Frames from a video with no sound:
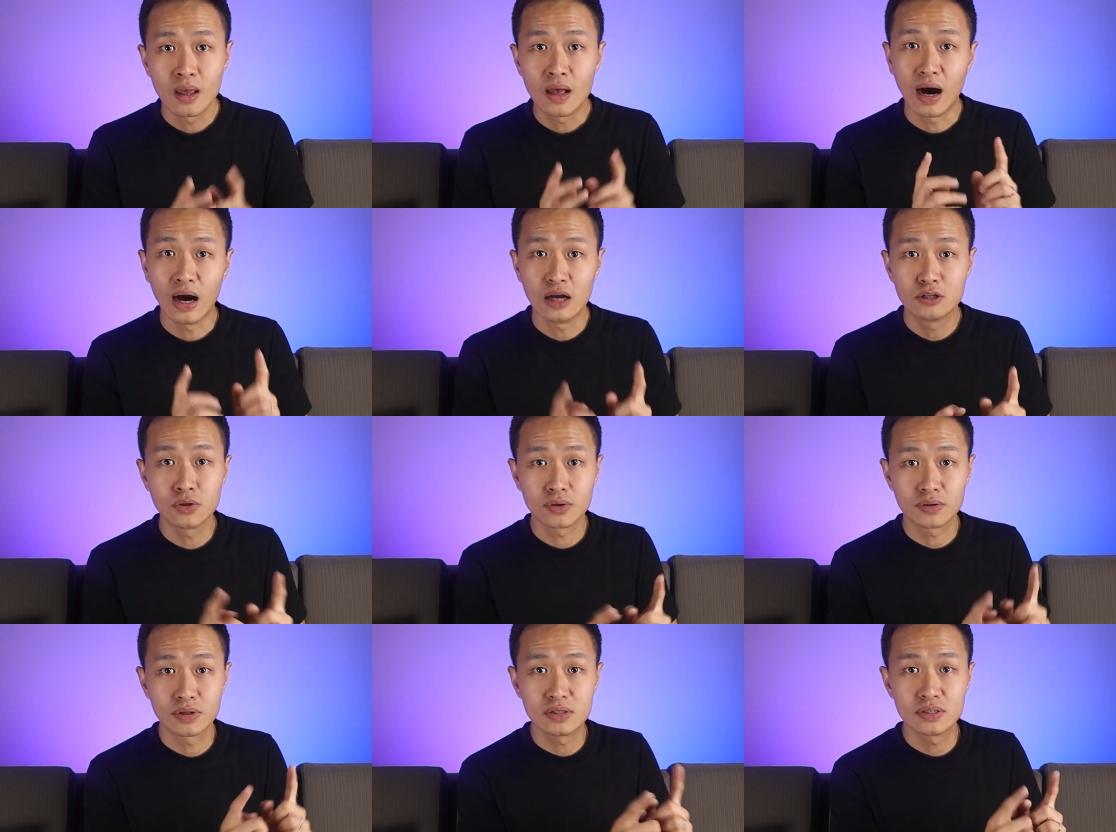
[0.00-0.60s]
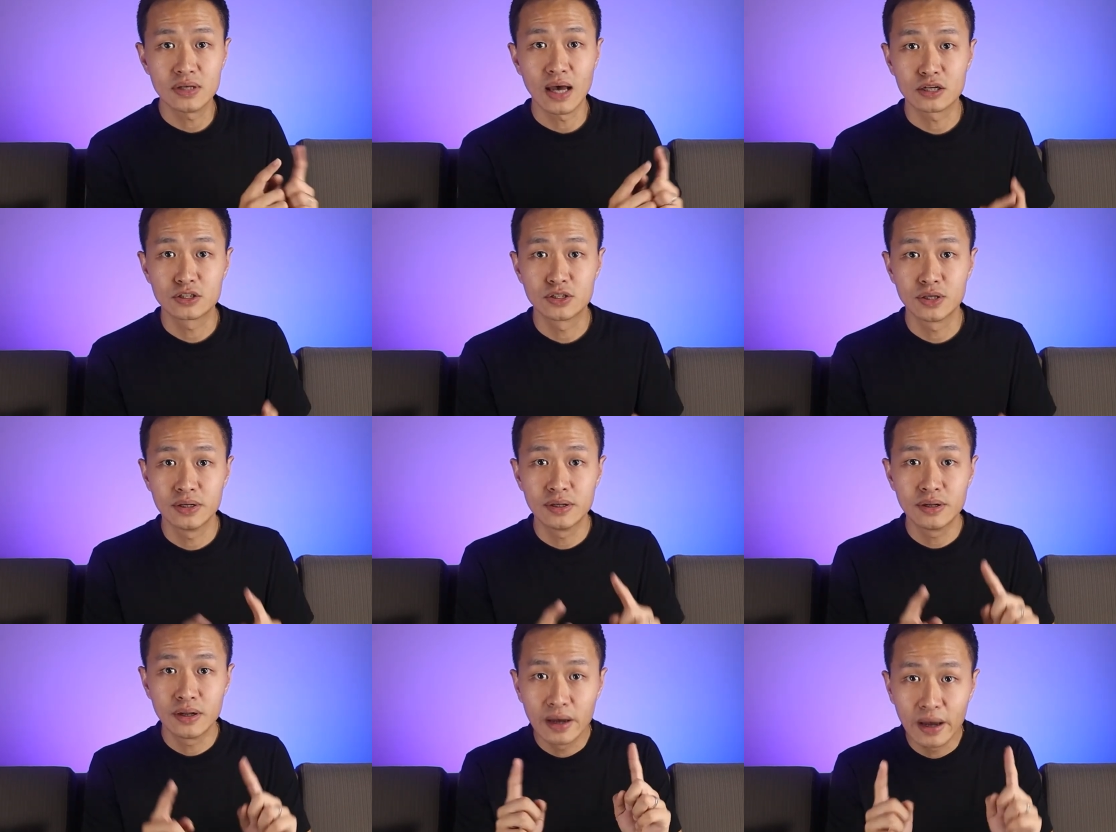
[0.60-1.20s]
I took this
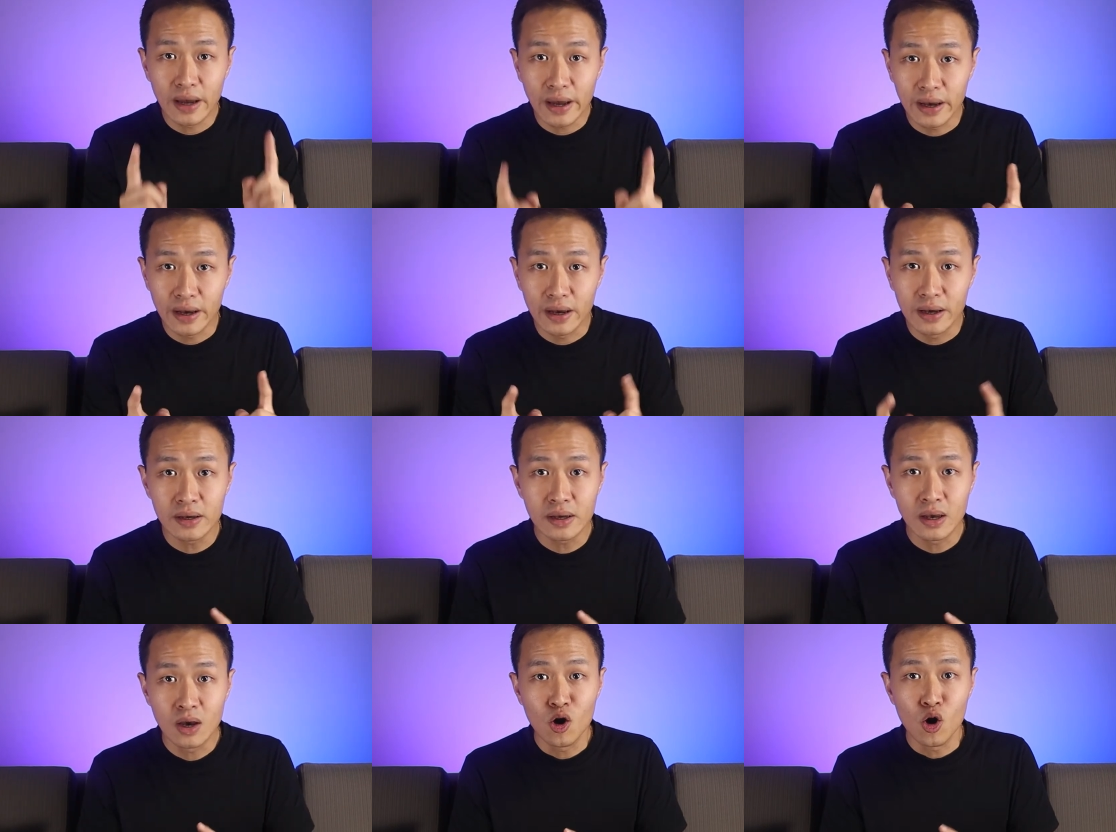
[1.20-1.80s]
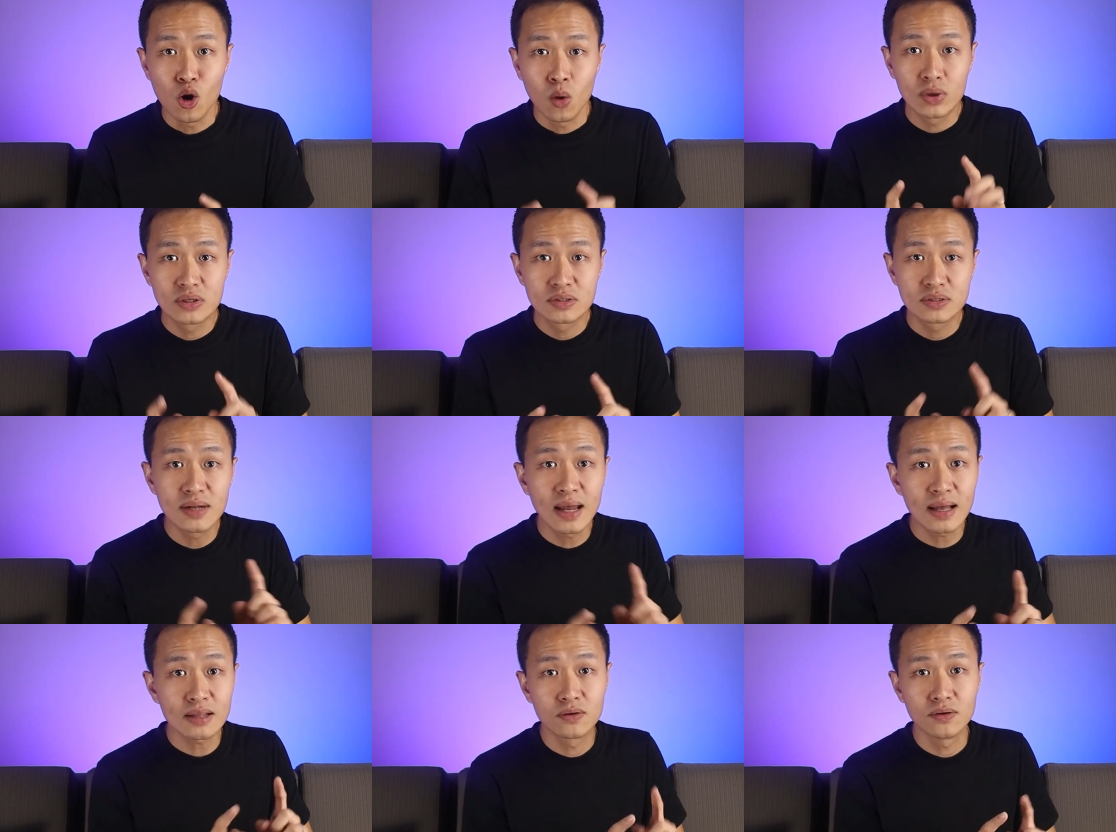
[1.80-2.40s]
action, A,
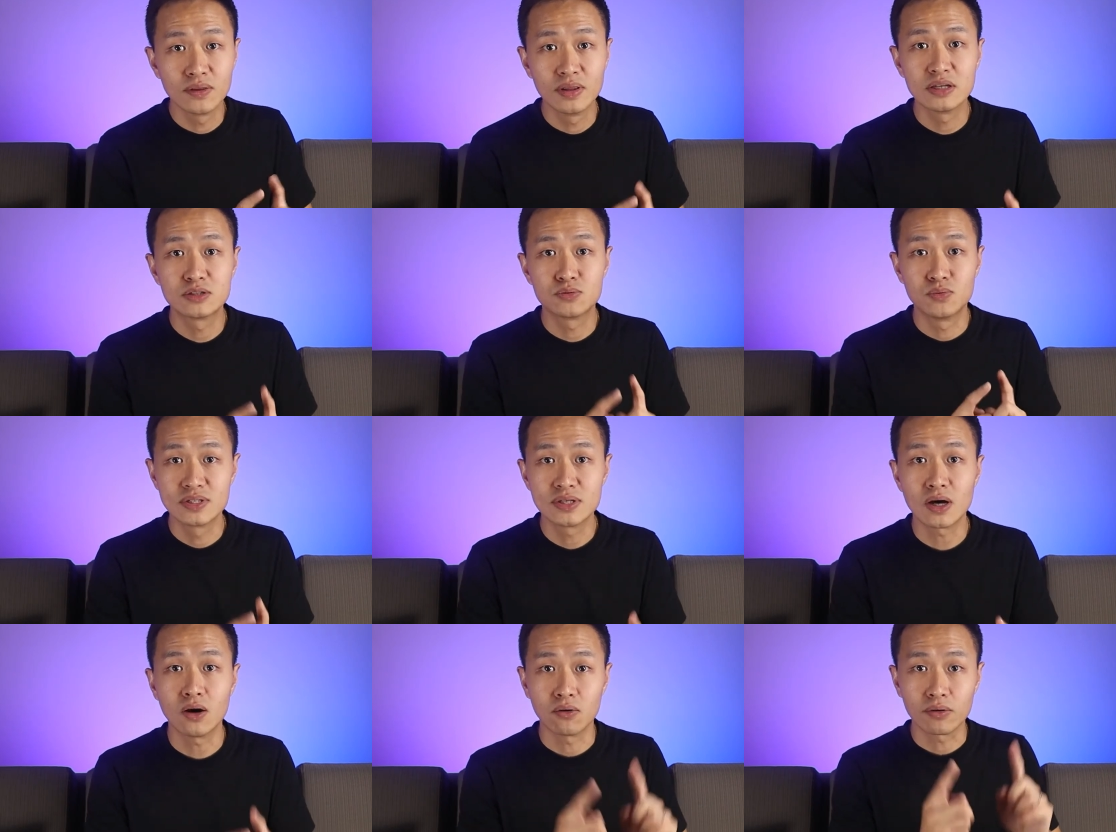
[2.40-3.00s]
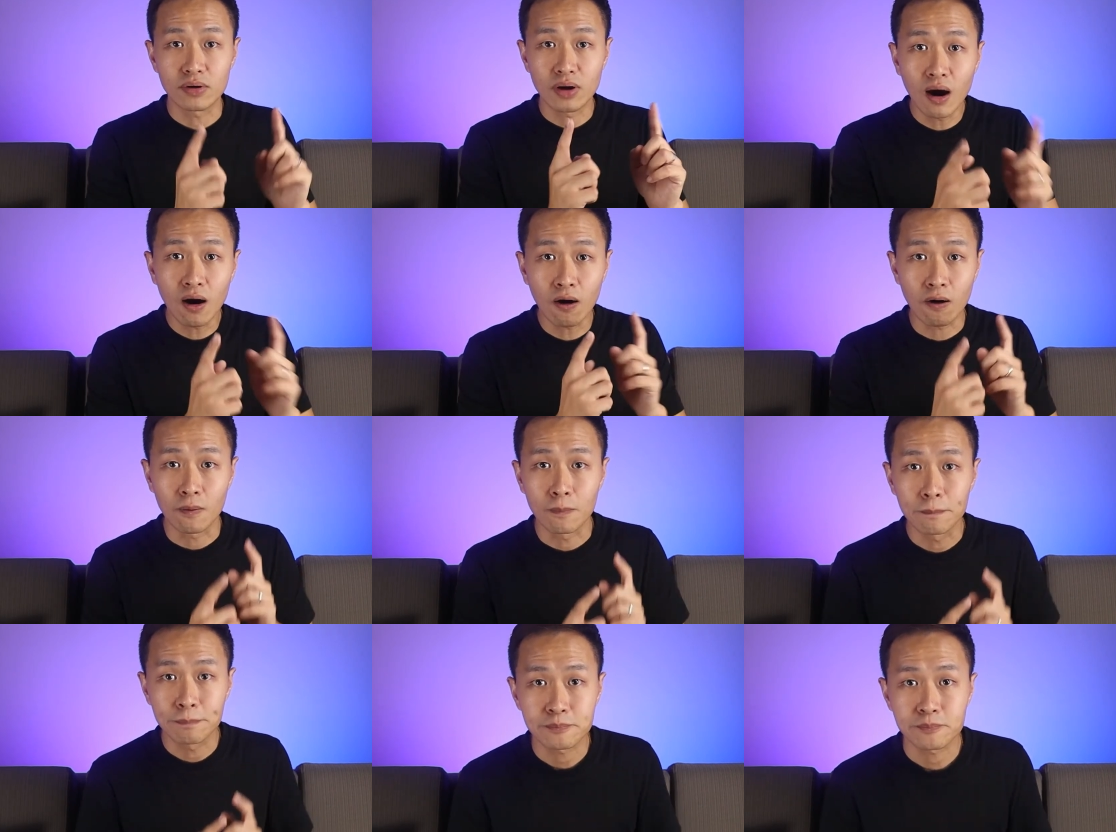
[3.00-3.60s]
which led to this result,
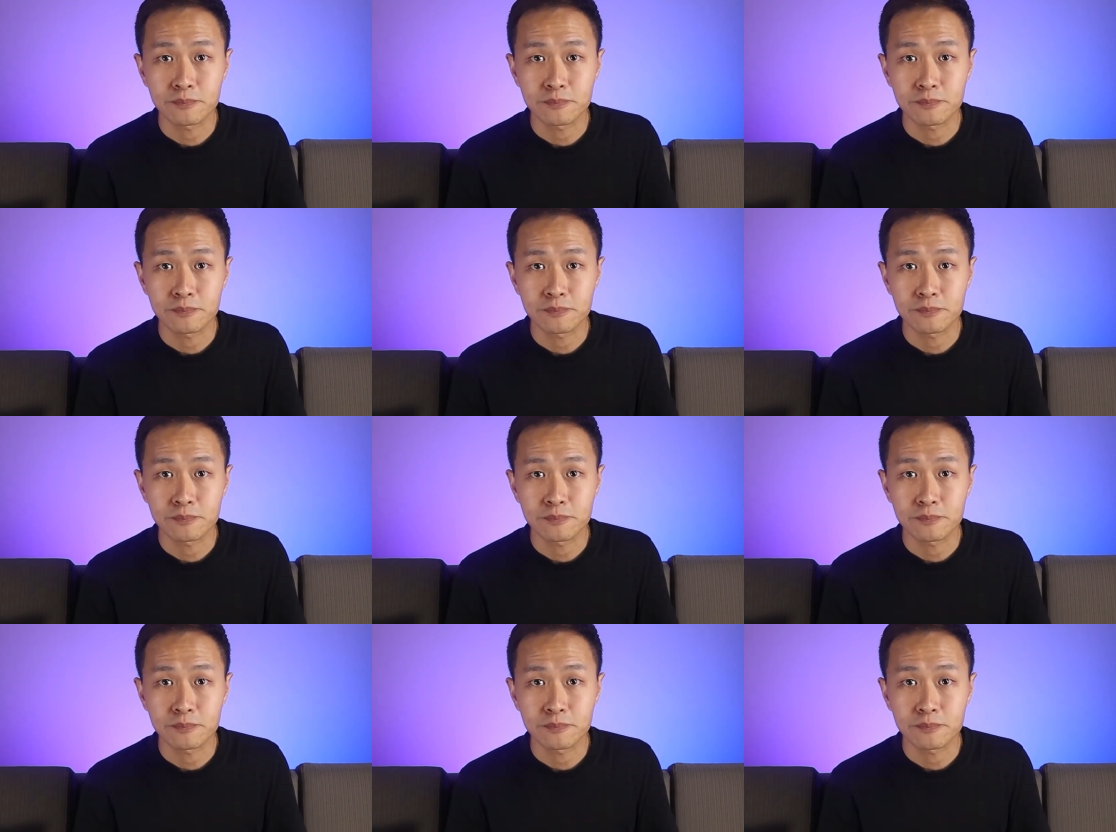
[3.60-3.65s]
R.